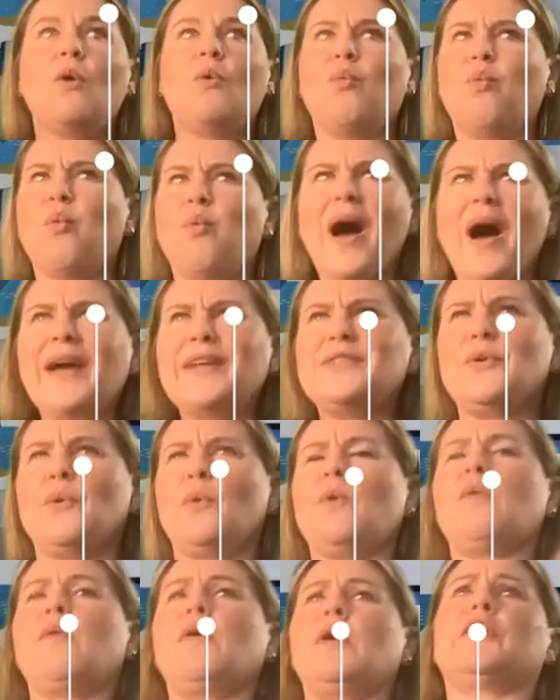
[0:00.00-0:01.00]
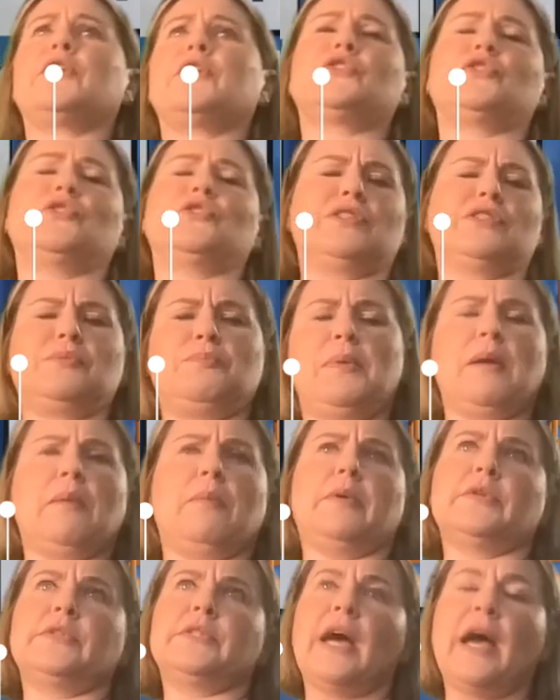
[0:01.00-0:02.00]
Why do we want our students to be
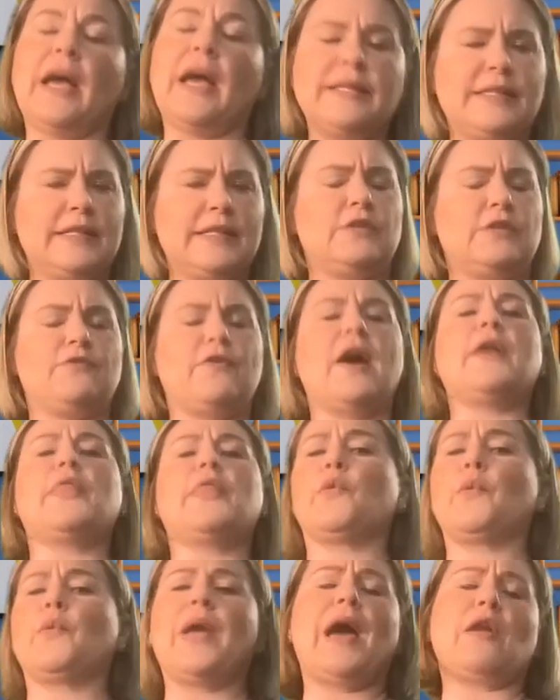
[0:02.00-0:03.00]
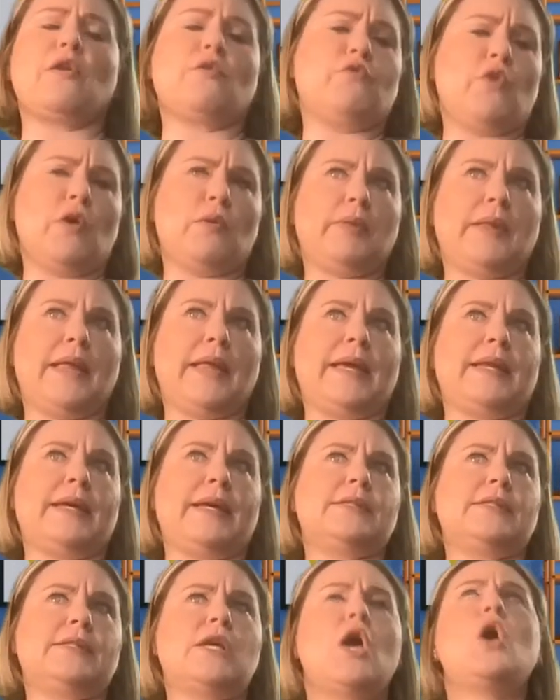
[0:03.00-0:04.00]
able to identify 3 out of 4
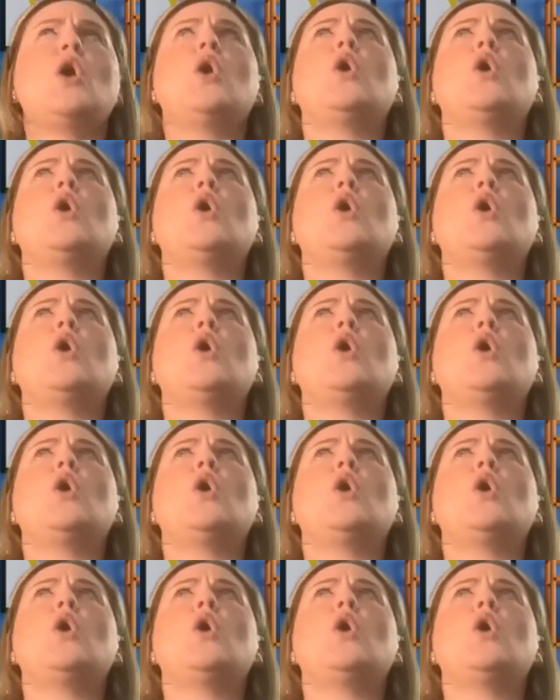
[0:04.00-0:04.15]
planets?